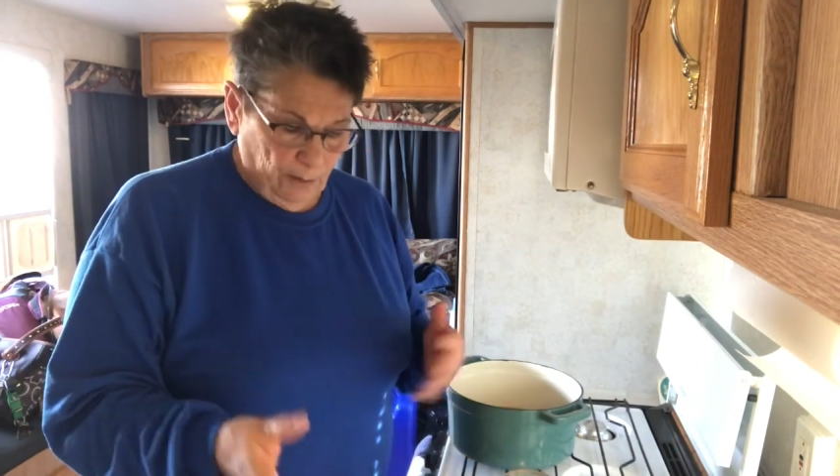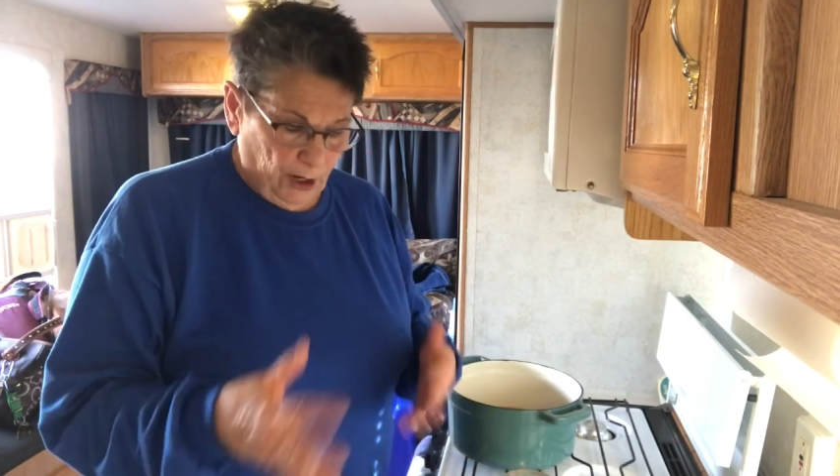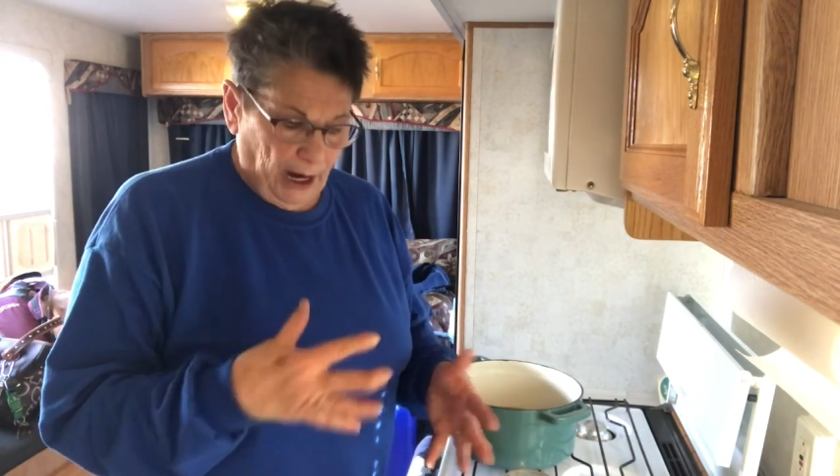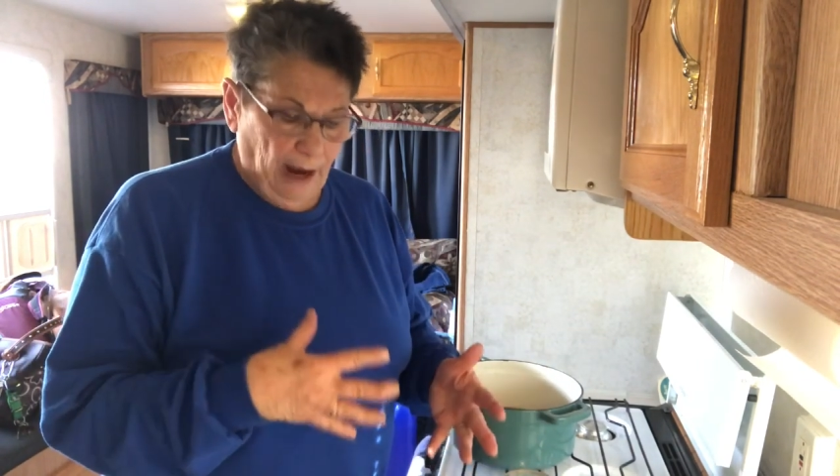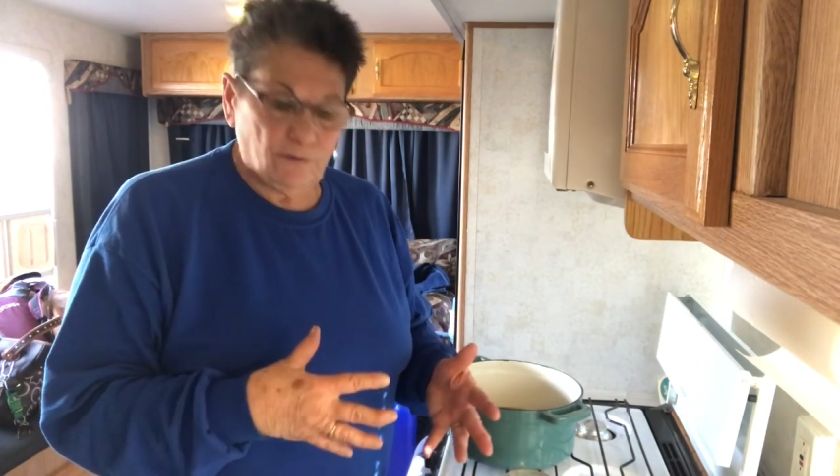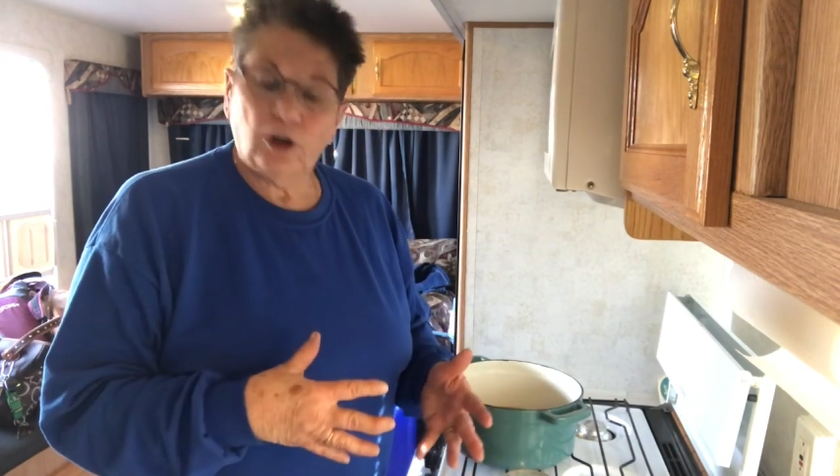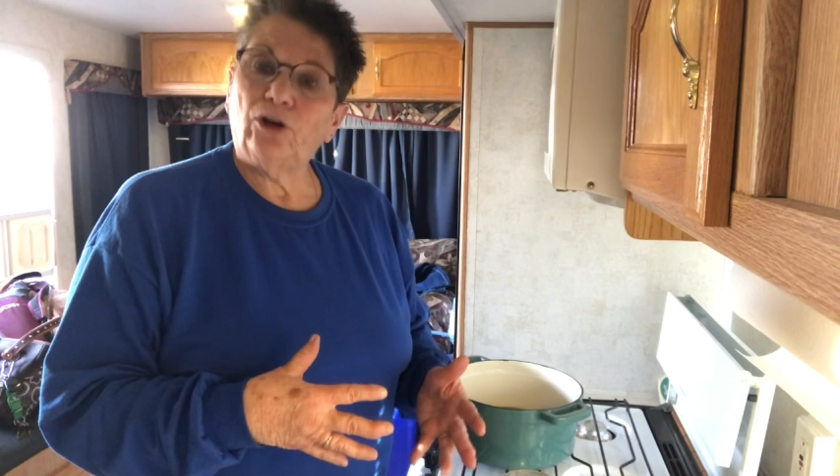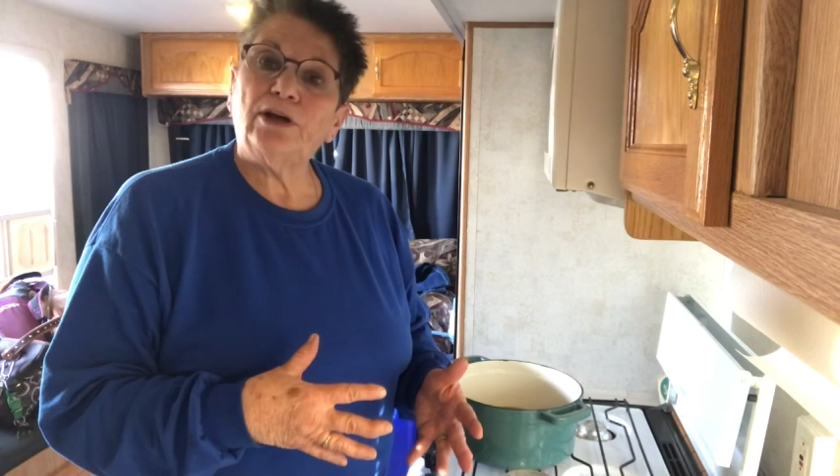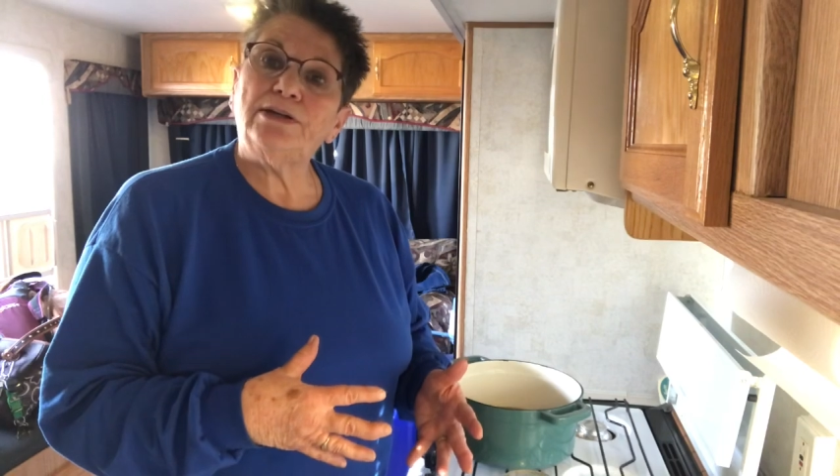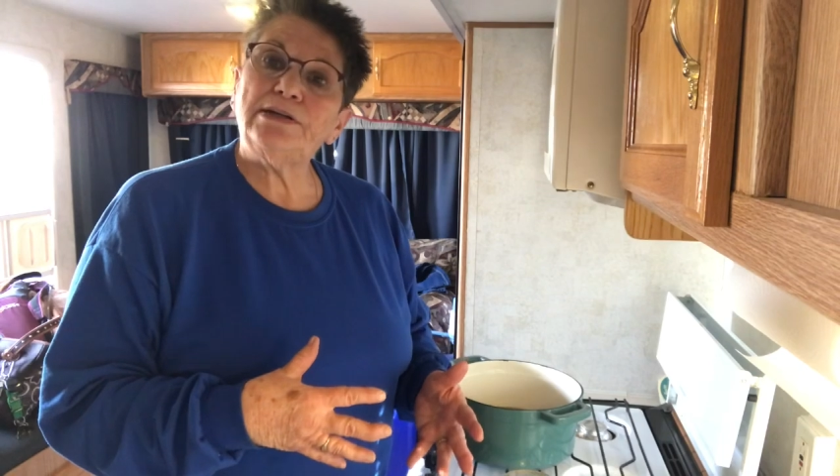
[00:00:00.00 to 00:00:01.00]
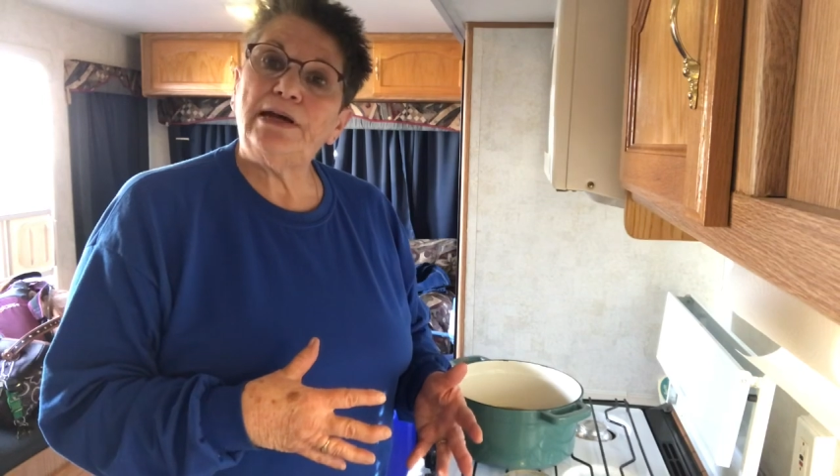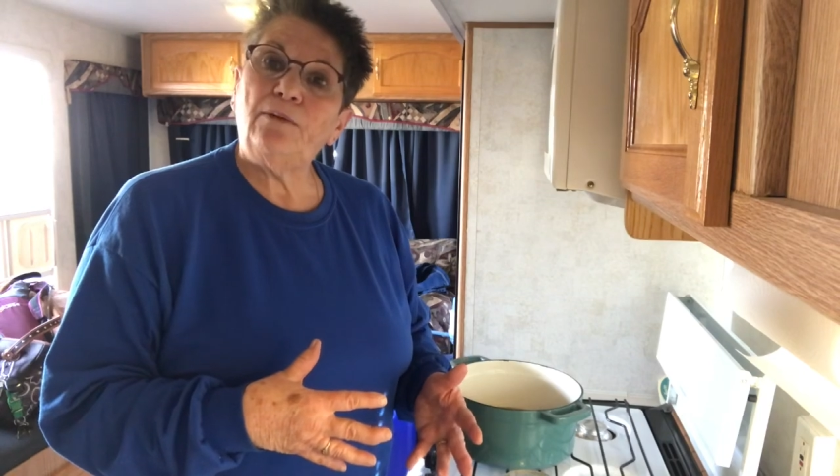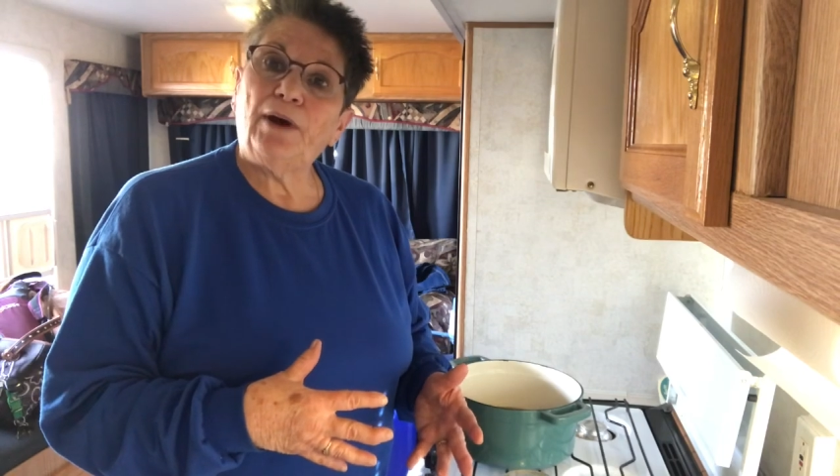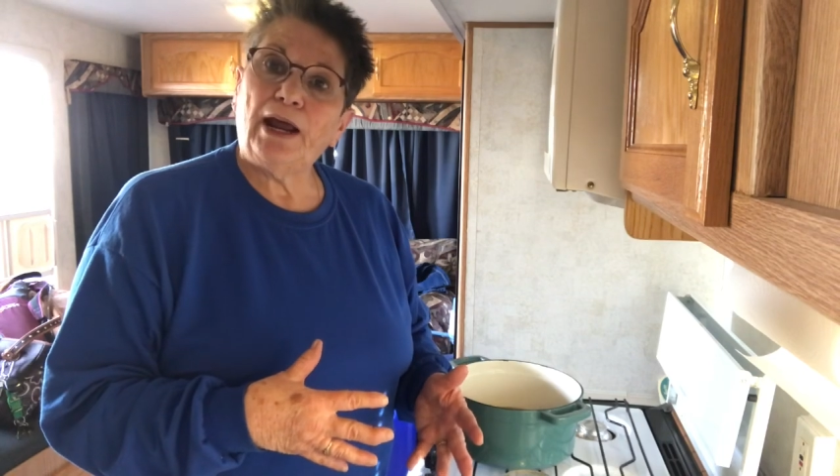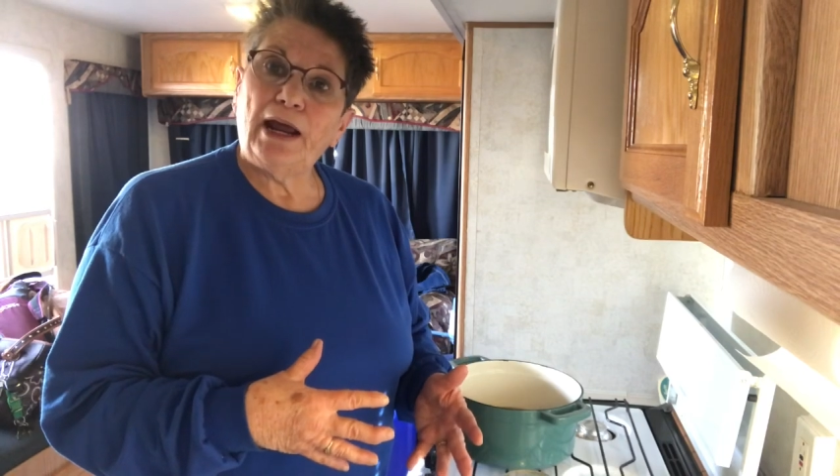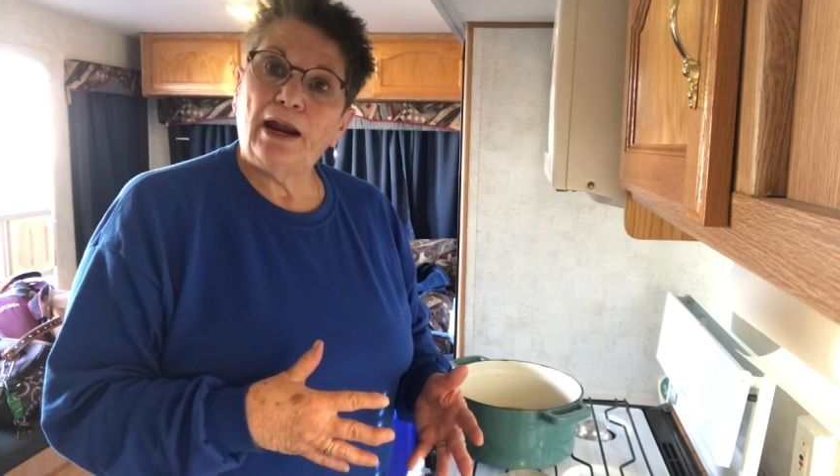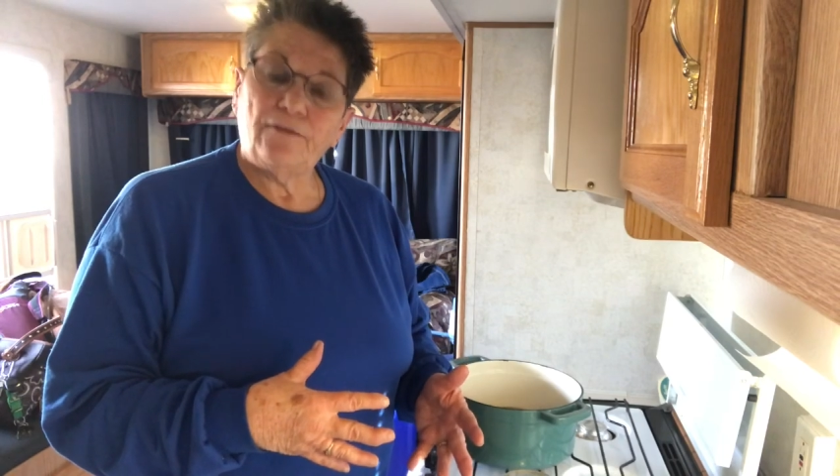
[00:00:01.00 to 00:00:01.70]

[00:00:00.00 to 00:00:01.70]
I'm going to have to look and see when I get